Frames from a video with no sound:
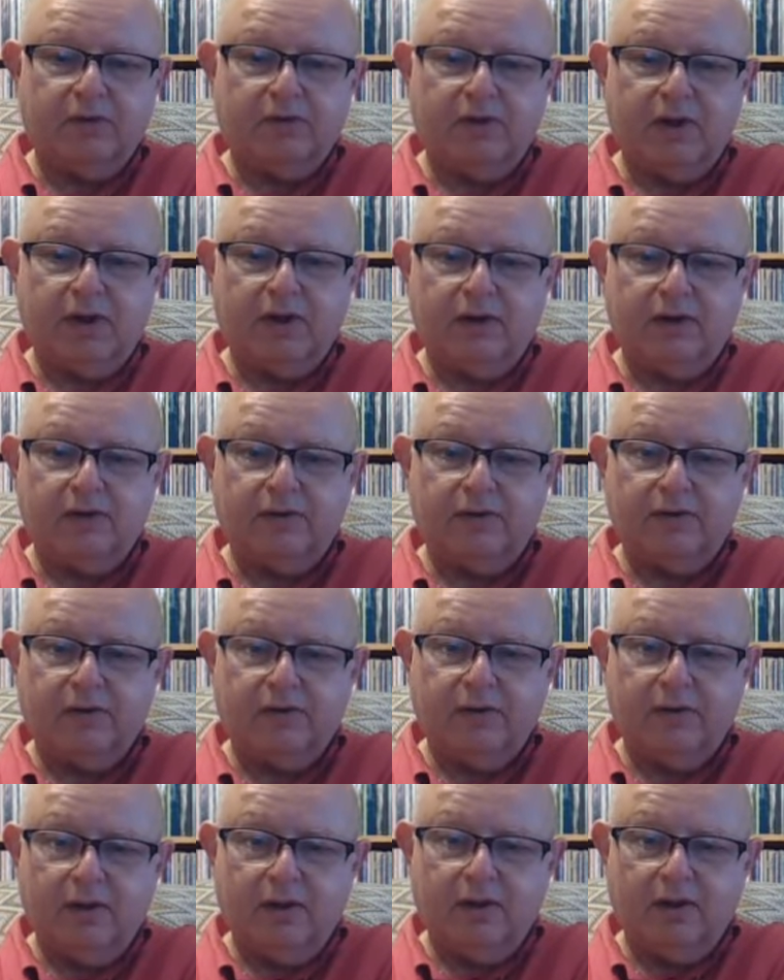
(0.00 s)
tenors
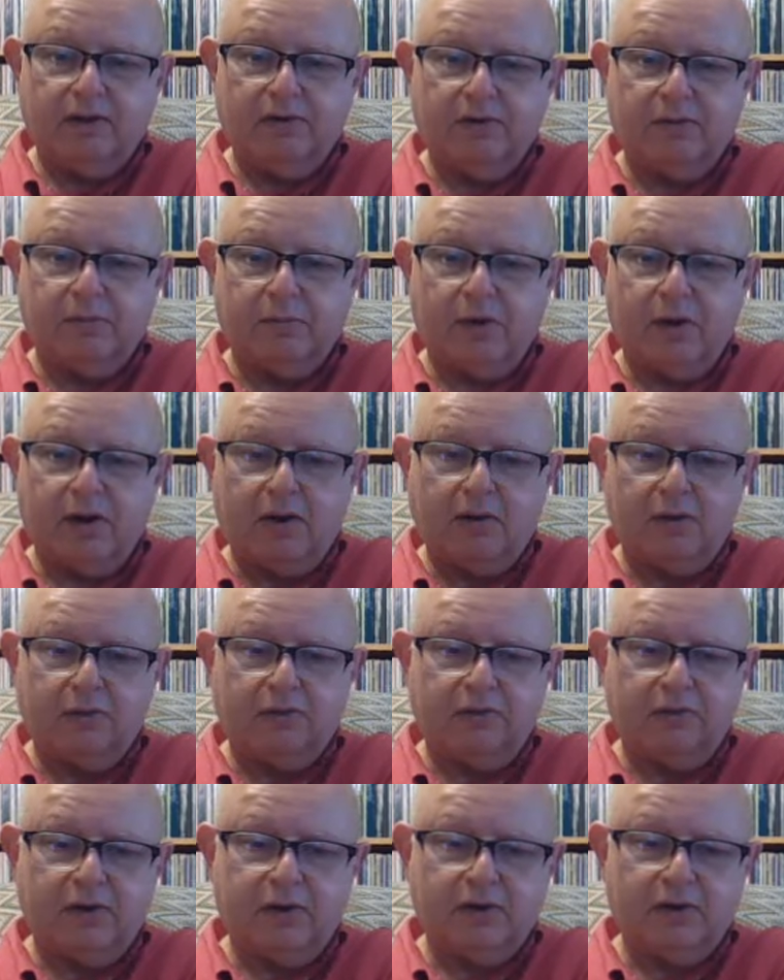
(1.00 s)
and soprano
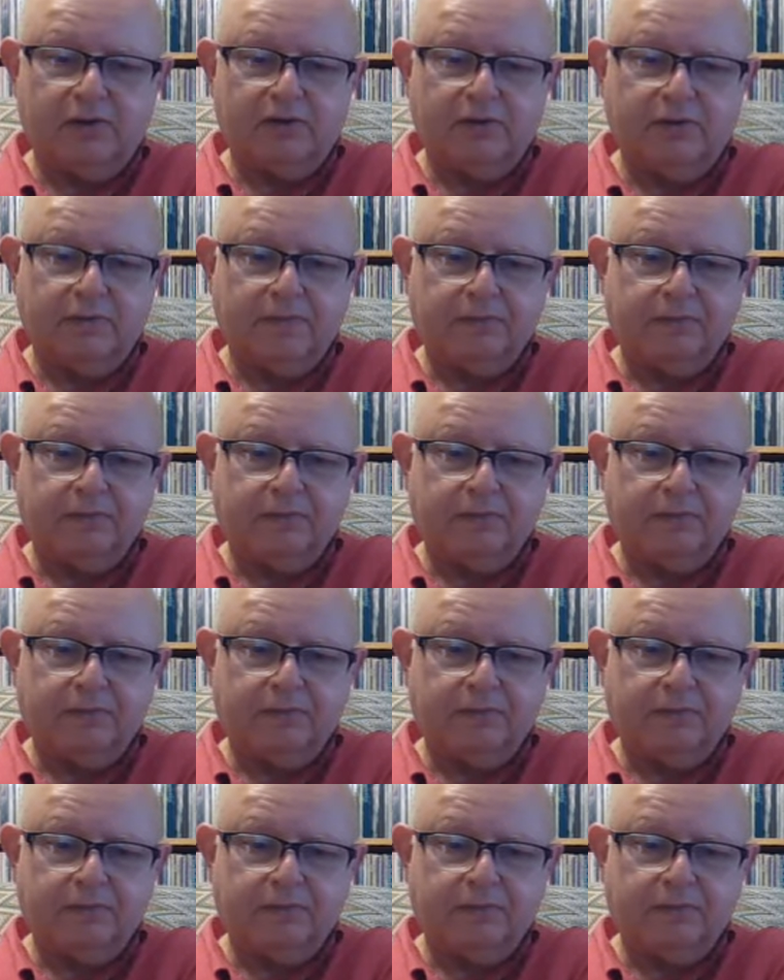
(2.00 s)
sax,